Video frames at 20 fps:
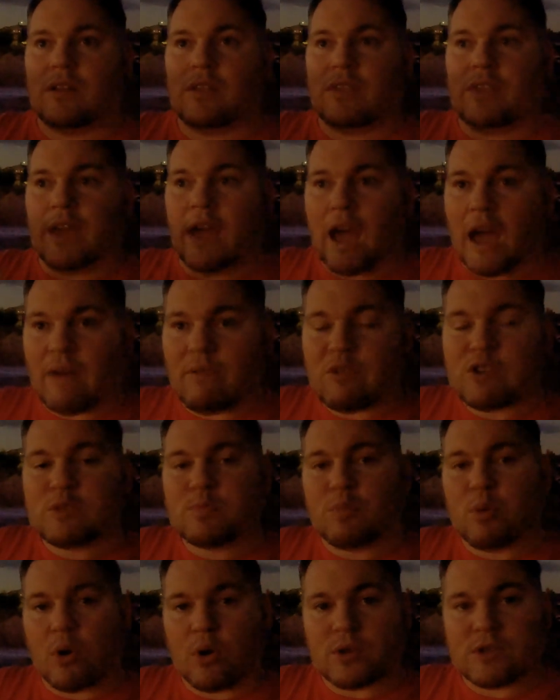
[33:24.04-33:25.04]
the
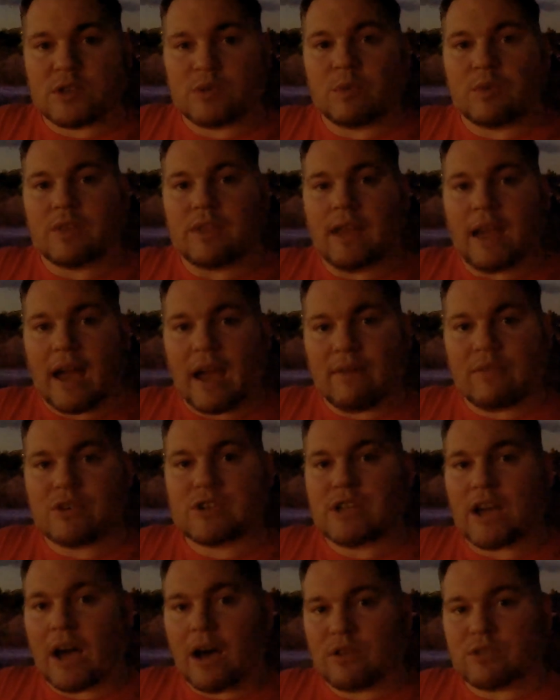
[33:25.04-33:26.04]
average person with the
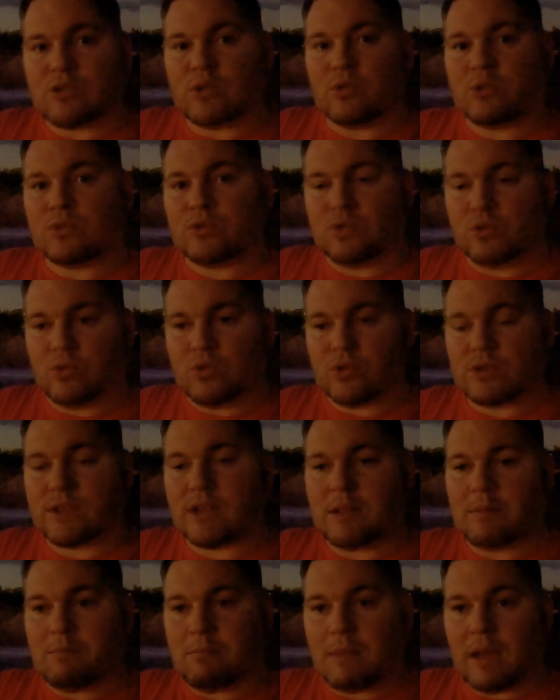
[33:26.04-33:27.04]
average household tools
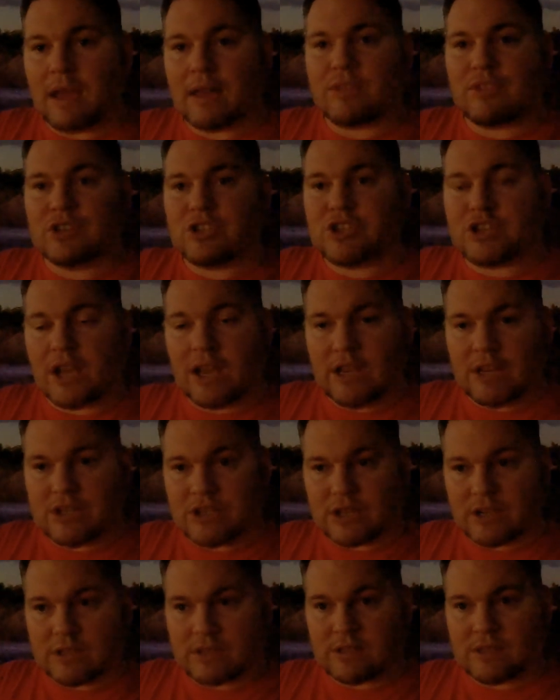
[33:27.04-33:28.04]
can make the
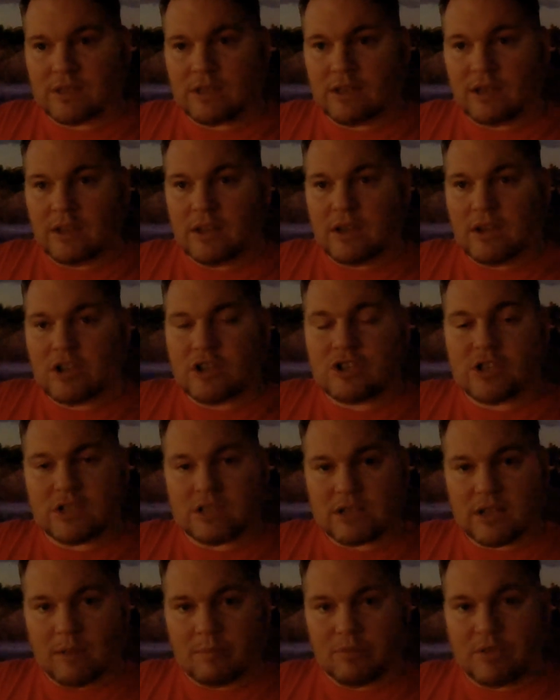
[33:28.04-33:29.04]
changes to
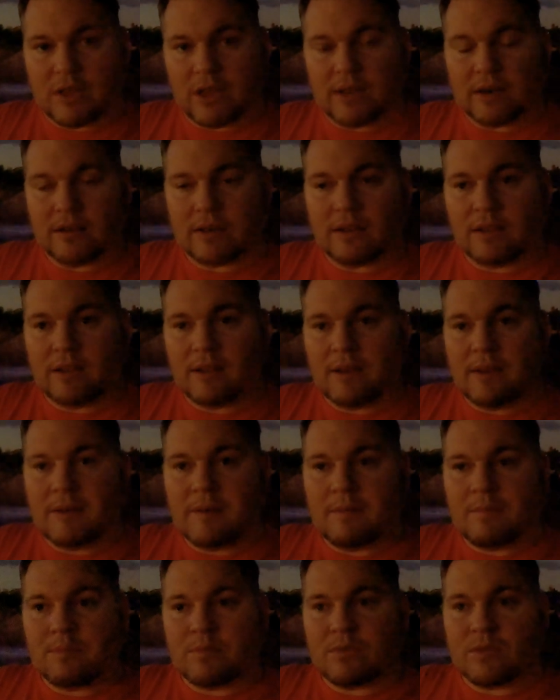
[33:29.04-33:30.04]
something,
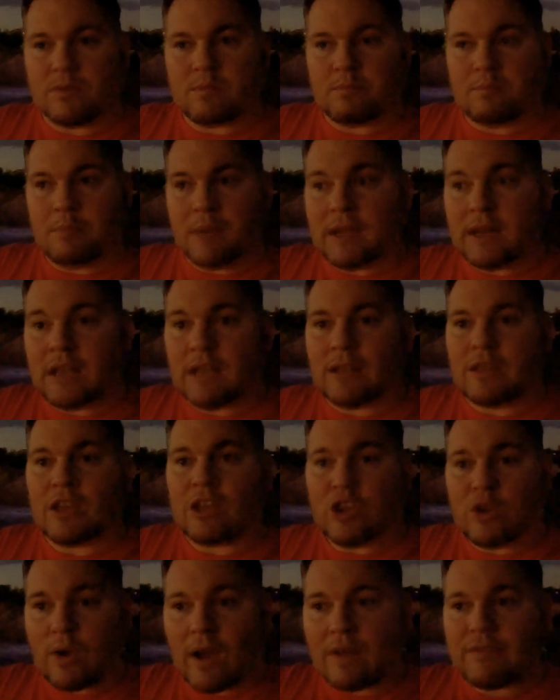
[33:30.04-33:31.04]
meaning
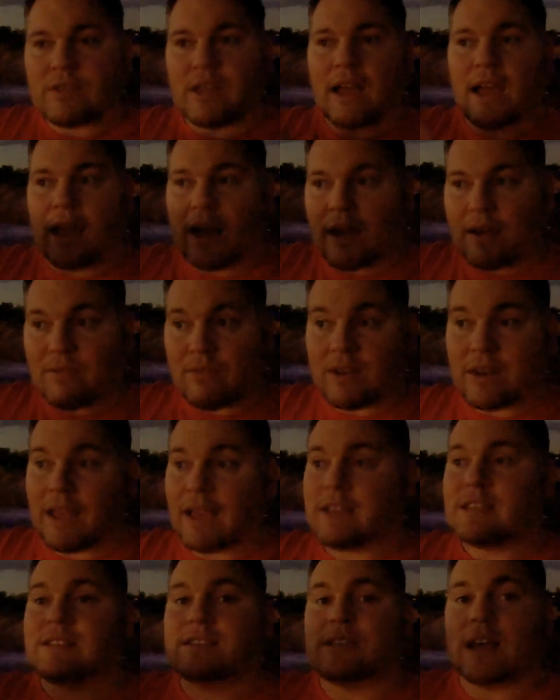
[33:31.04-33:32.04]
that you have to have an
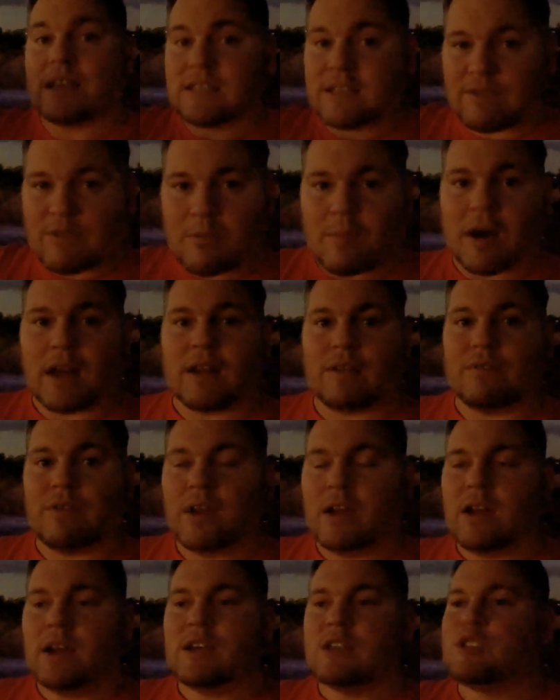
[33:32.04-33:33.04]
excessive amount
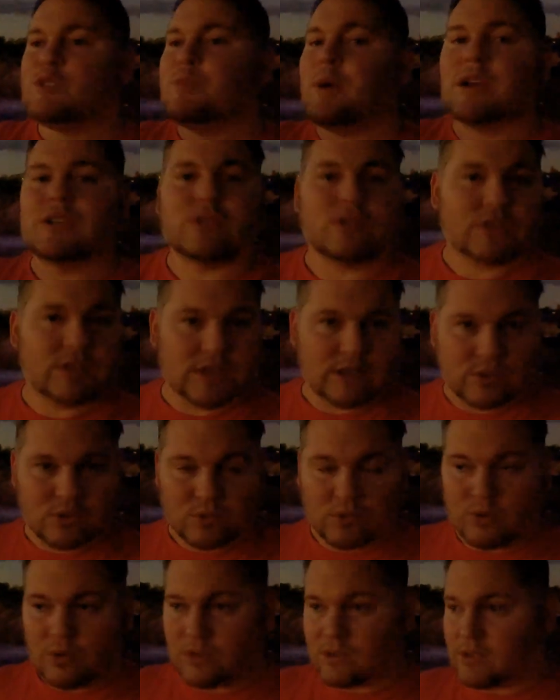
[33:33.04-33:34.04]
of specialty
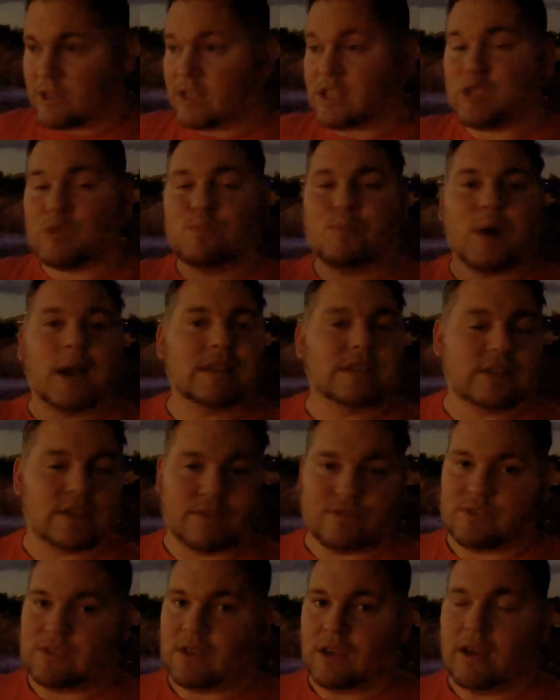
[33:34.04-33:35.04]
tools,
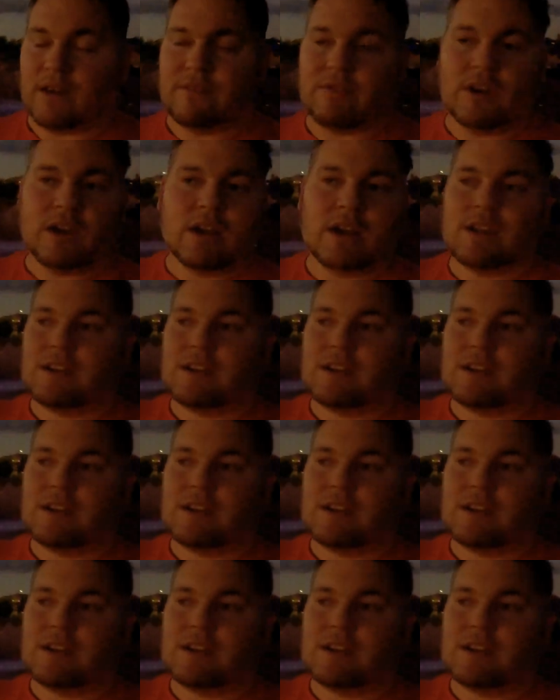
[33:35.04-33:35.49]
expensive stuff,